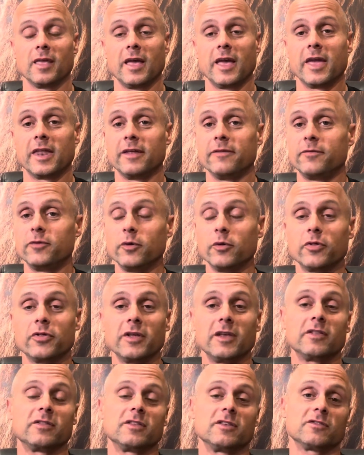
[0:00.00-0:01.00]
And if you
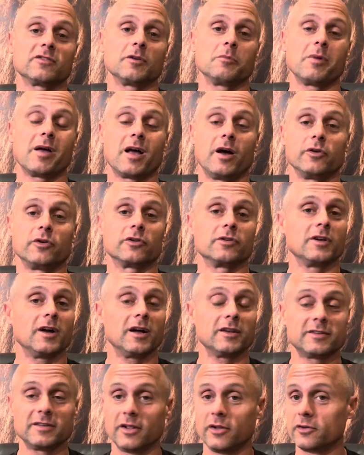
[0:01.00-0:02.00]
think that somehow you're
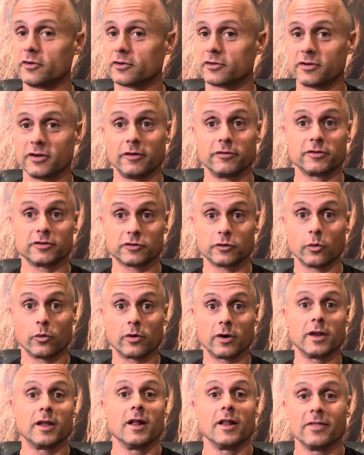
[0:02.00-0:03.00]
not telling yourself a
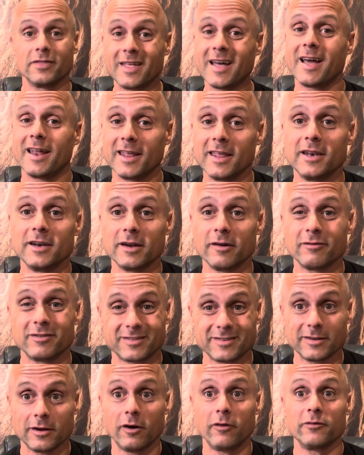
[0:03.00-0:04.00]
story, that in and of
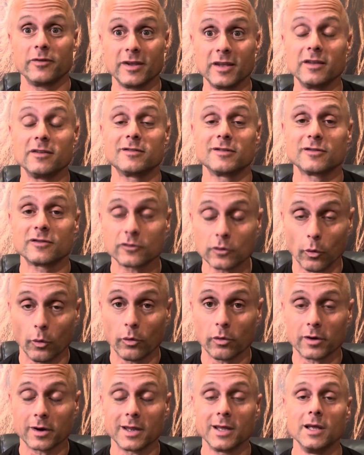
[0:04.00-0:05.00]
itself is a
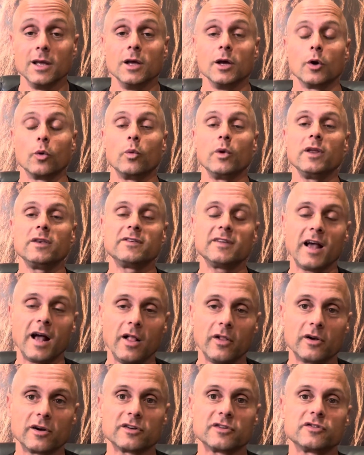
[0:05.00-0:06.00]
story. We
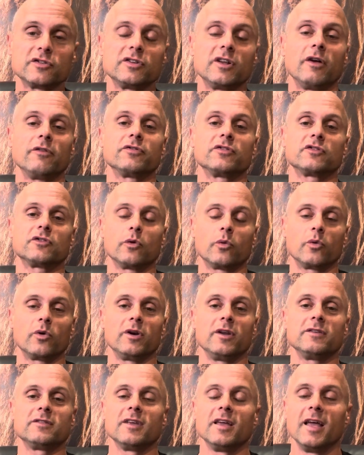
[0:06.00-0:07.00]
tell ourselves
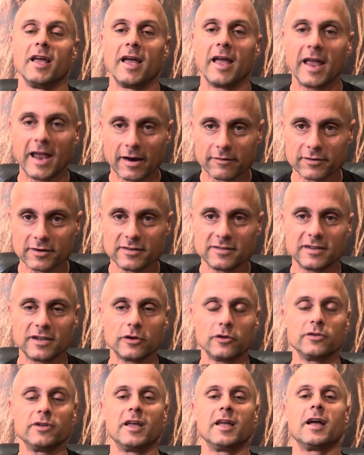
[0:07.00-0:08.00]
stories every
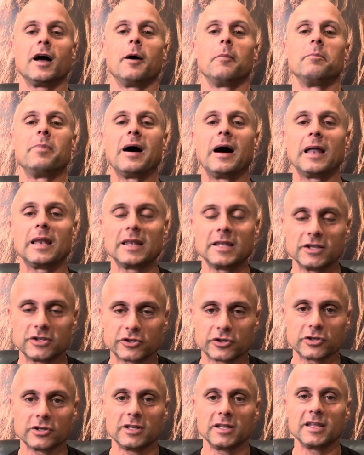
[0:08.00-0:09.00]
single day about
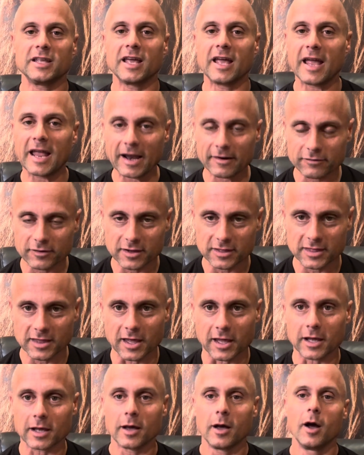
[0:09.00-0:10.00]
literally
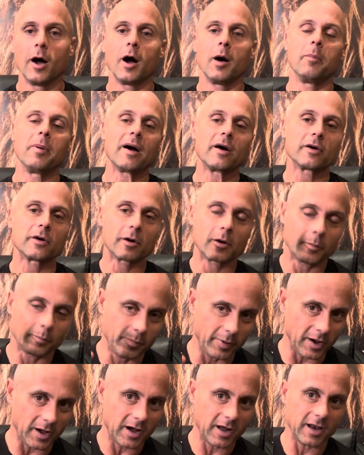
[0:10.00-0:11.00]
everything, about our
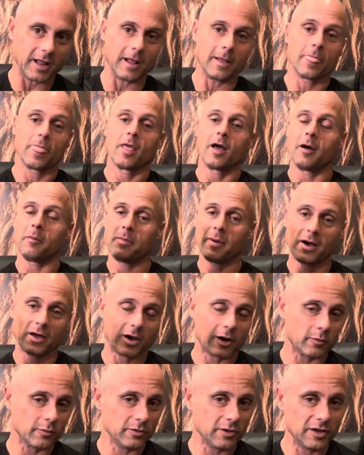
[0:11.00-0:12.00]
body, about
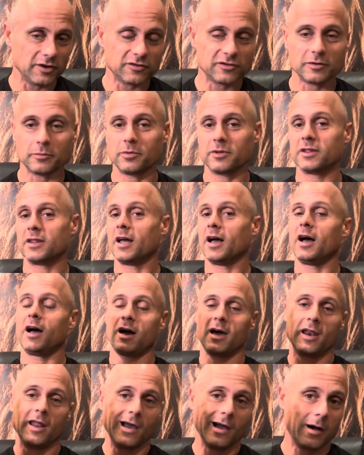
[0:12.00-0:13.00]
our relationship with
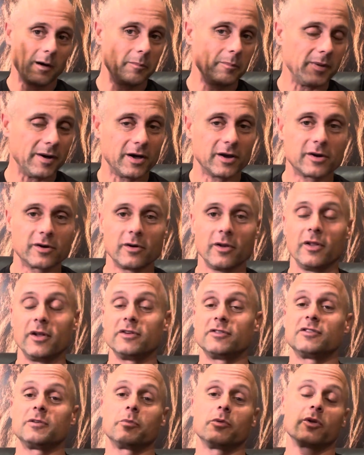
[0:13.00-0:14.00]
God, about our
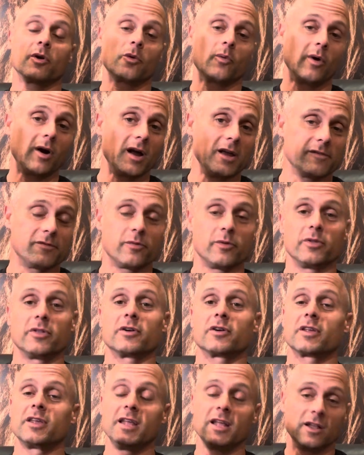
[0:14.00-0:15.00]
relationship with our wife, with
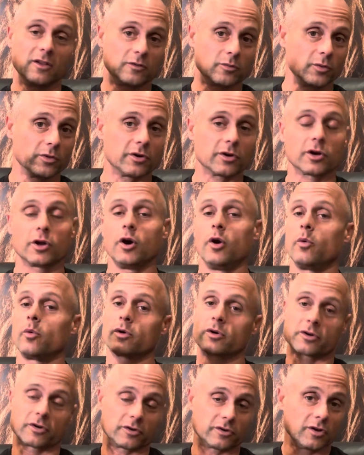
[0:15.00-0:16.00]
our kids, with our
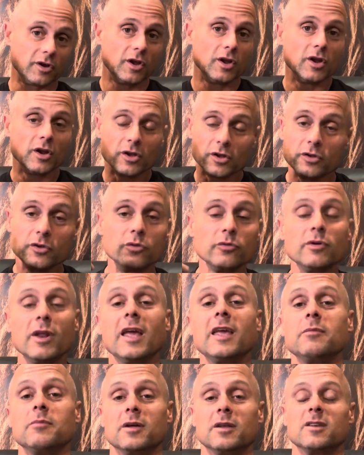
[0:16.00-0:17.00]
coworkers, you
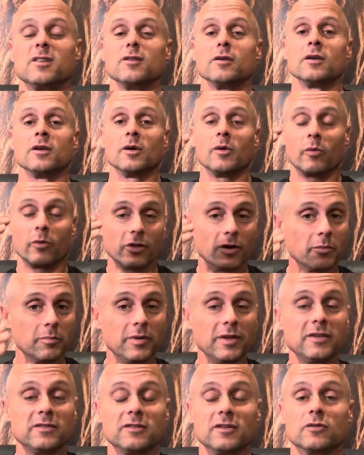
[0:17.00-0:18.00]
name it, with our
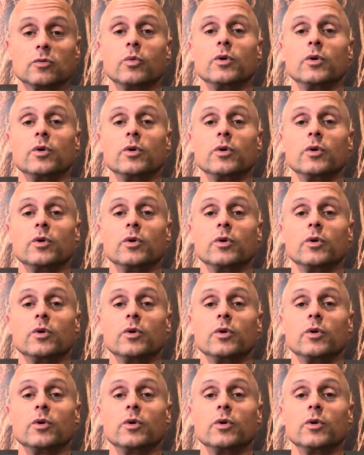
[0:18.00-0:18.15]
business.